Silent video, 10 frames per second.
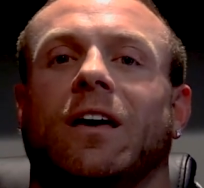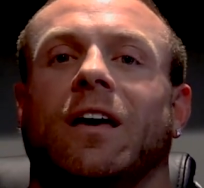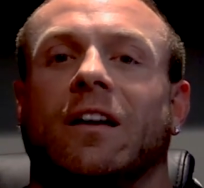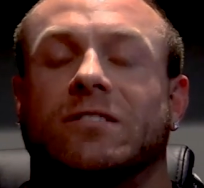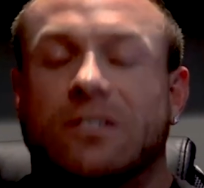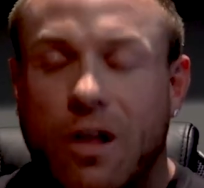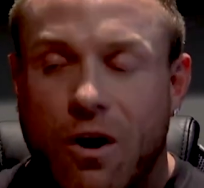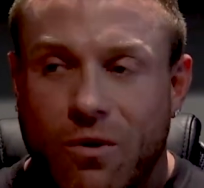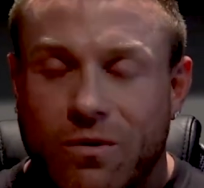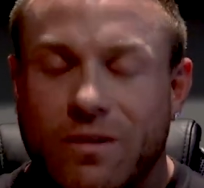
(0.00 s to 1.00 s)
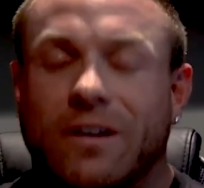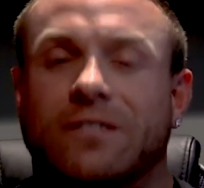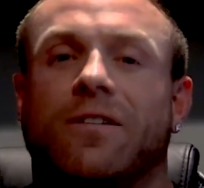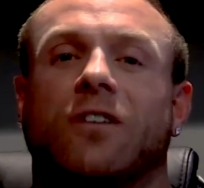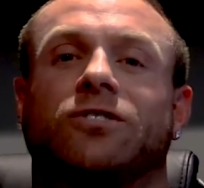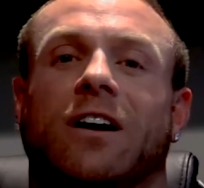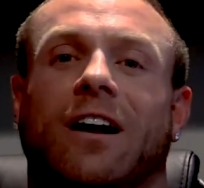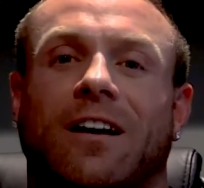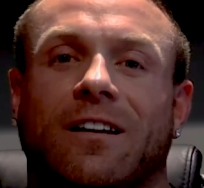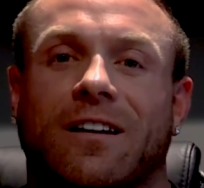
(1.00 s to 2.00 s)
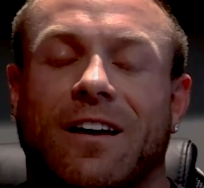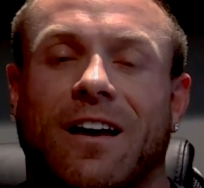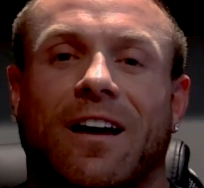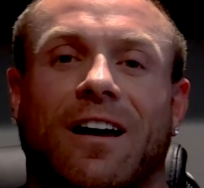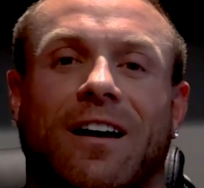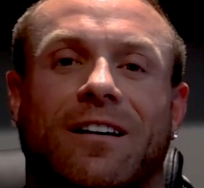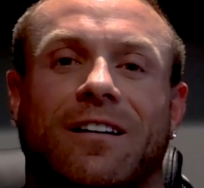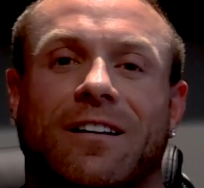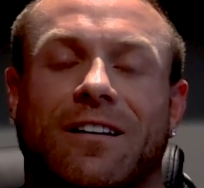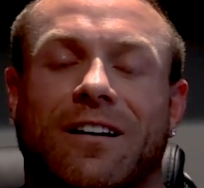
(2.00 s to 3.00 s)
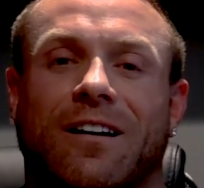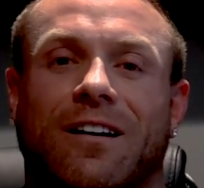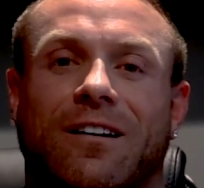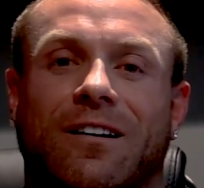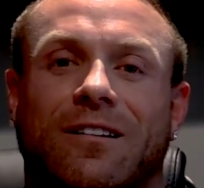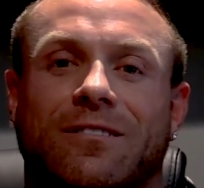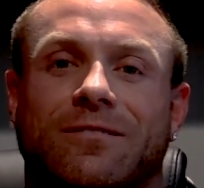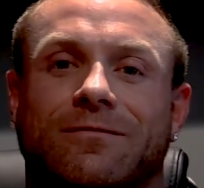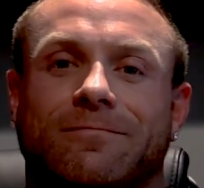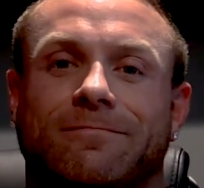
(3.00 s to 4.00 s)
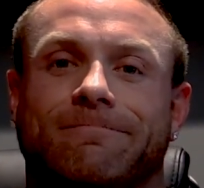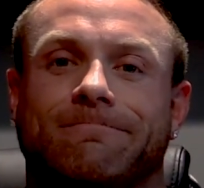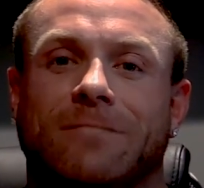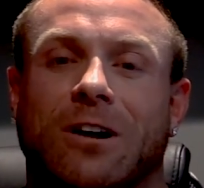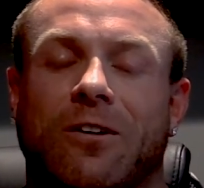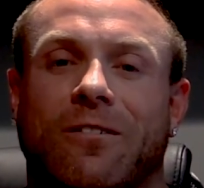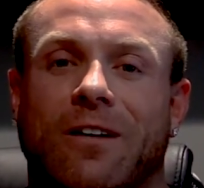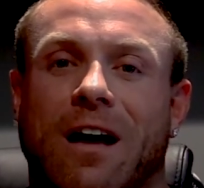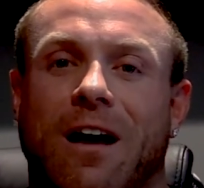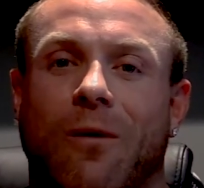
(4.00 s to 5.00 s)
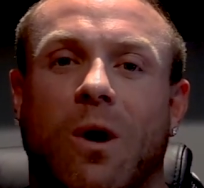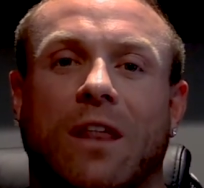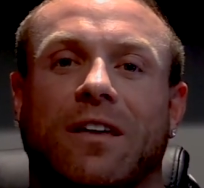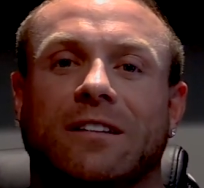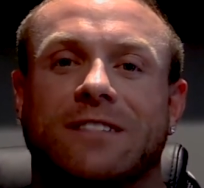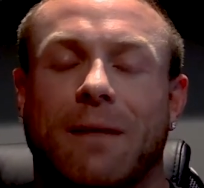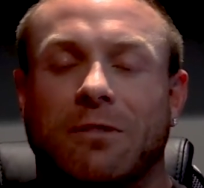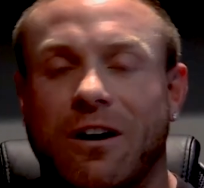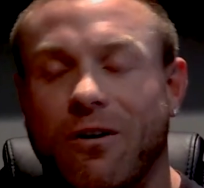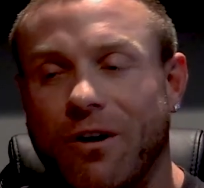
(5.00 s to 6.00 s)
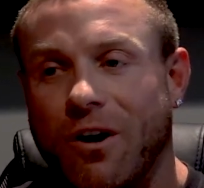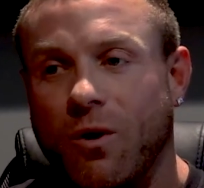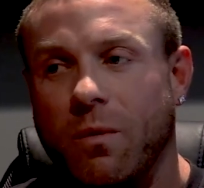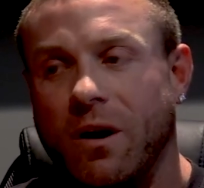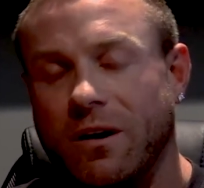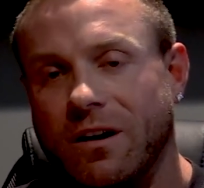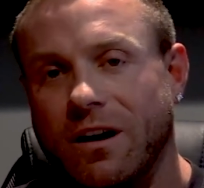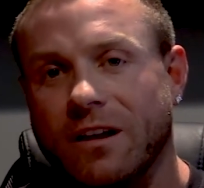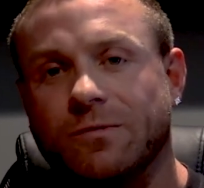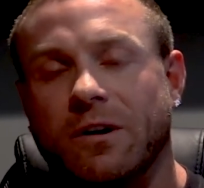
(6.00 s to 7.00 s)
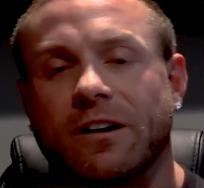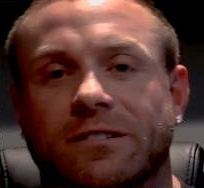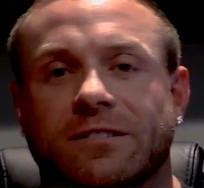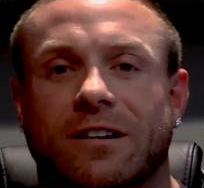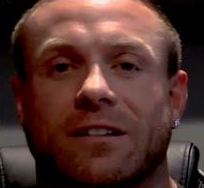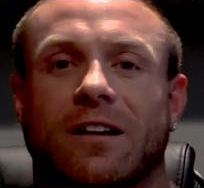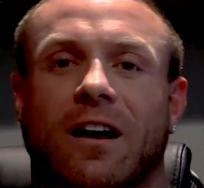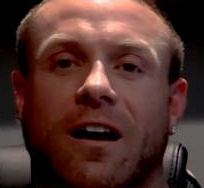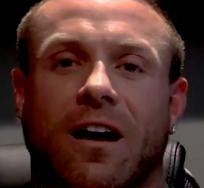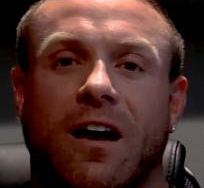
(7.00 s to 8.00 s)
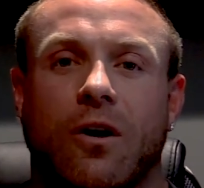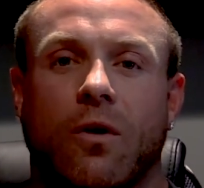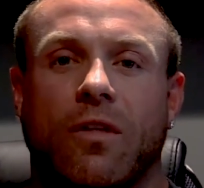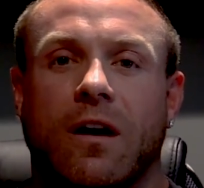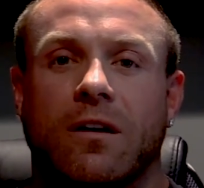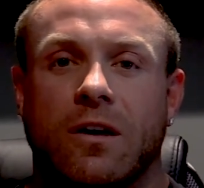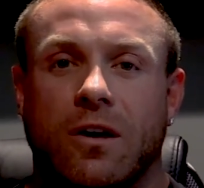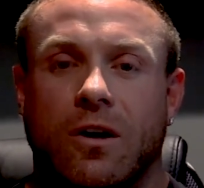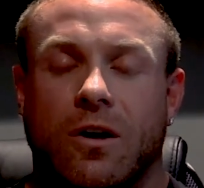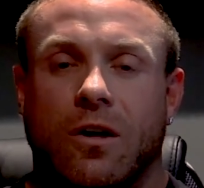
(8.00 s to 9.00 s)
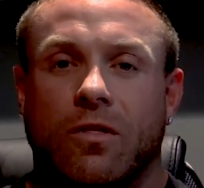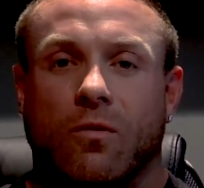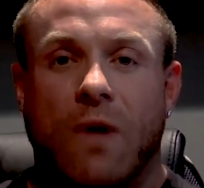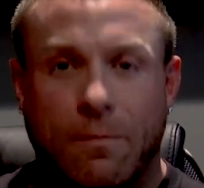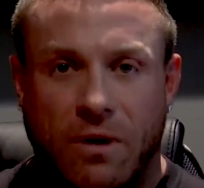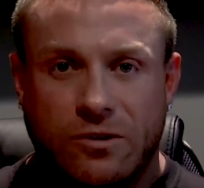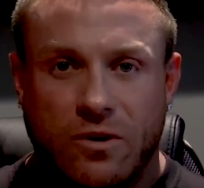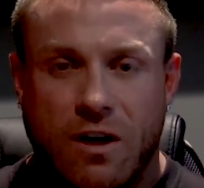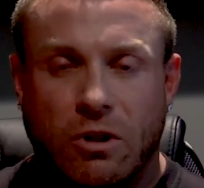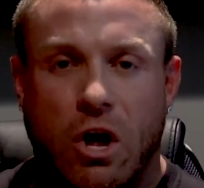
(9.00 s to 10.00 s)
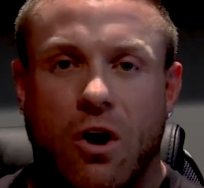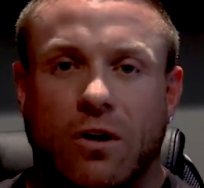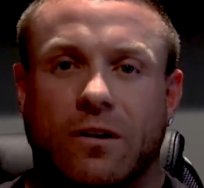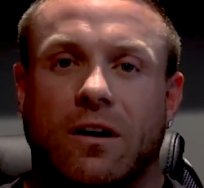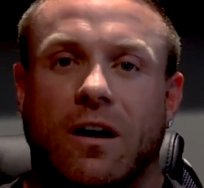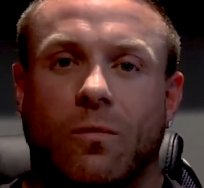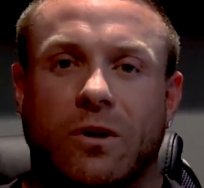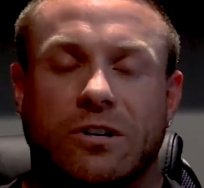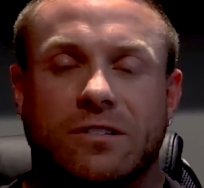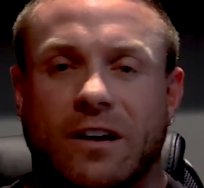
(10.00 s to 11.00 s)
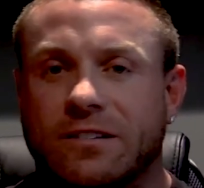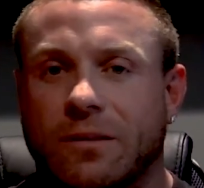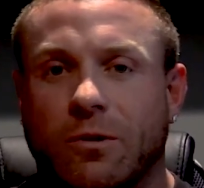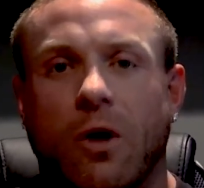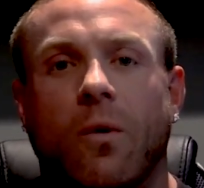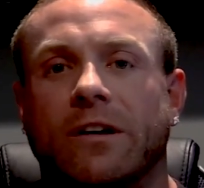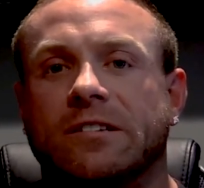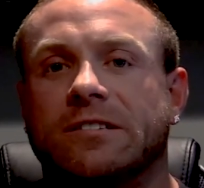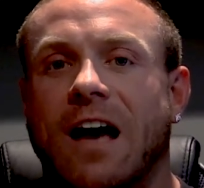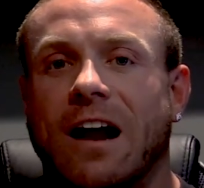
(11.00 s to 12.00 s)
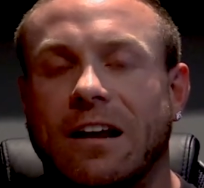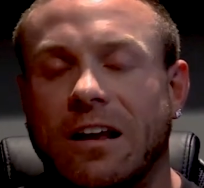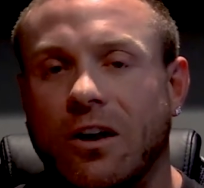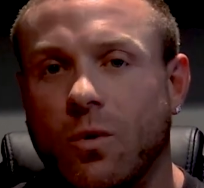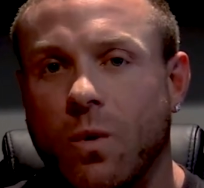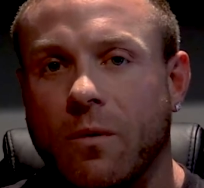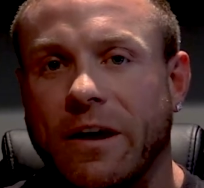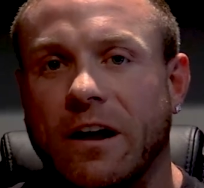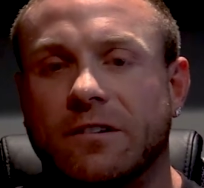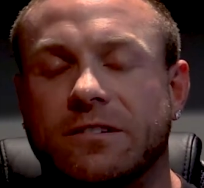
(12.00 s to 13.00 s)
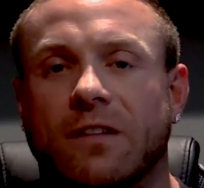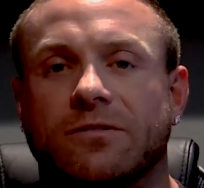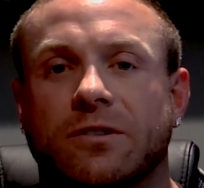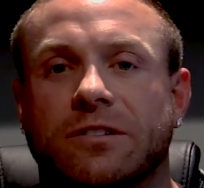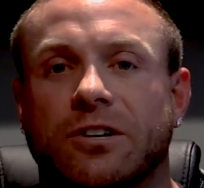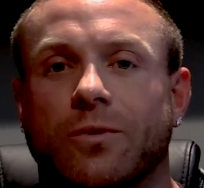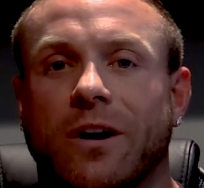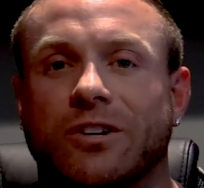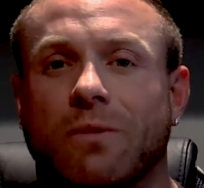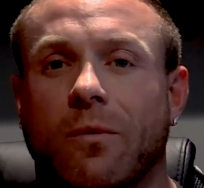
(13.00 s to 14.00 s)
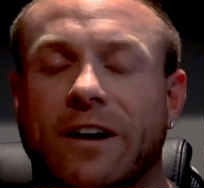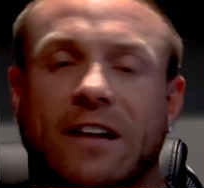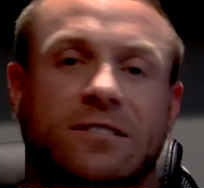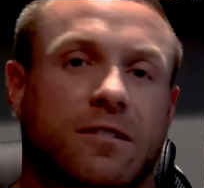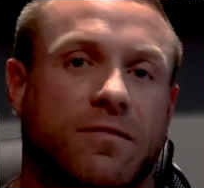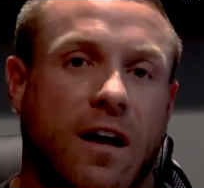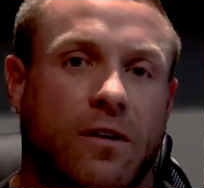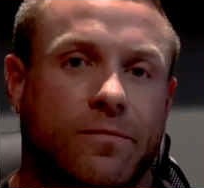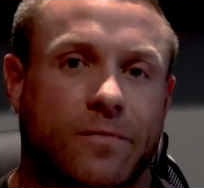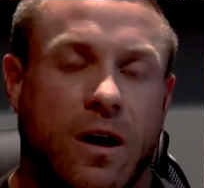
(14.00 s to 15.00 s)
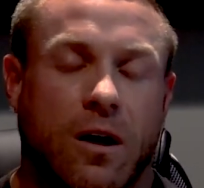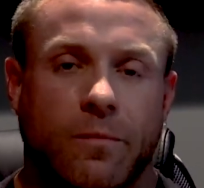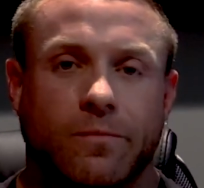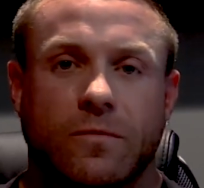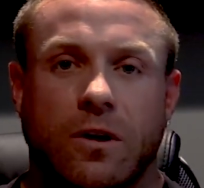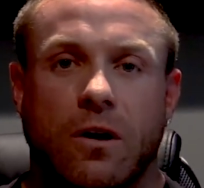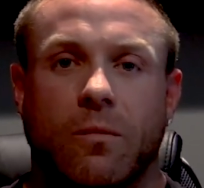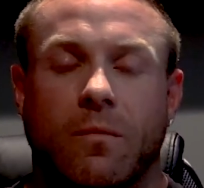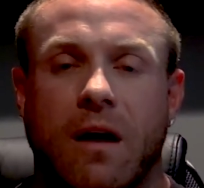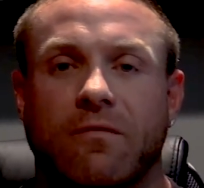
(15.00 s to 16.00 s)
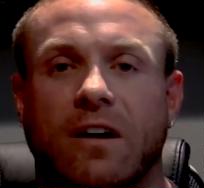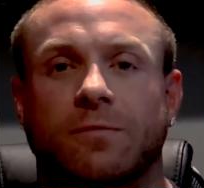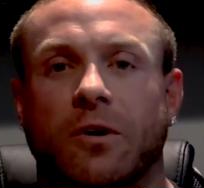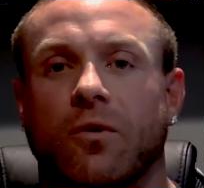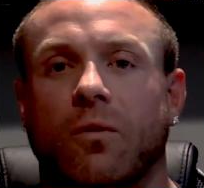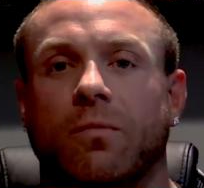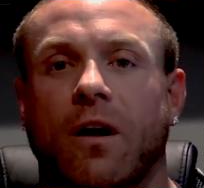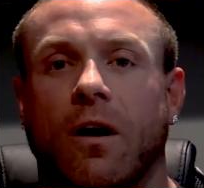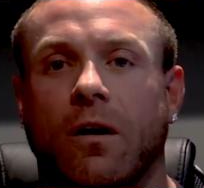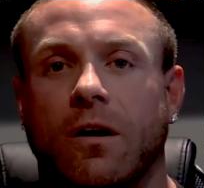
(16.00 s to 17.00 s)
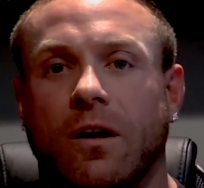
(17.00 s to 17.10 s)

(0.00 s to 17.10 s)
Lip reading: it's slow, it's frustrating, and I wanted things to happen a year ago, but it is what it and I know that the right place will come along, and we just, like I said, we don't want to sign a deal where we get ourselves into a situation where we're destined to fail. My investment group, they're